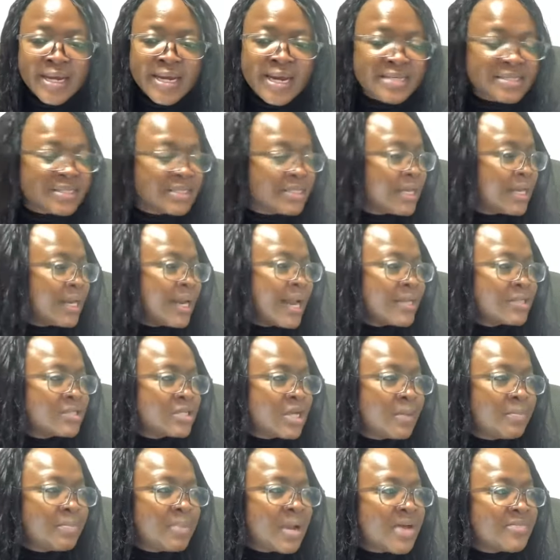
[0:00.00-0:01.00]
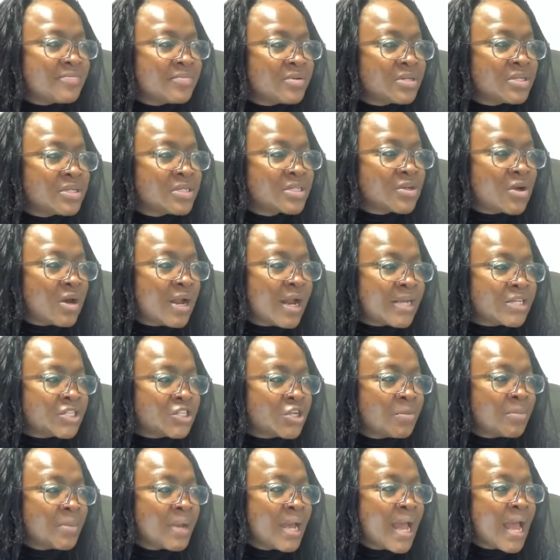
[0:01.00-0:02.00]
That's the deadline to apply for this
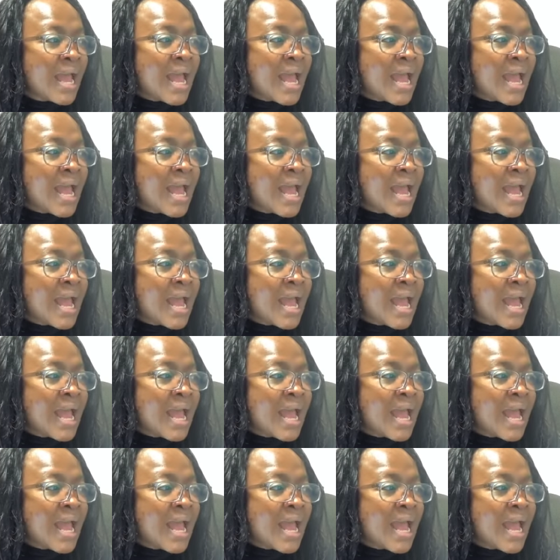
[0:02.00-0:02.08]
scholarship.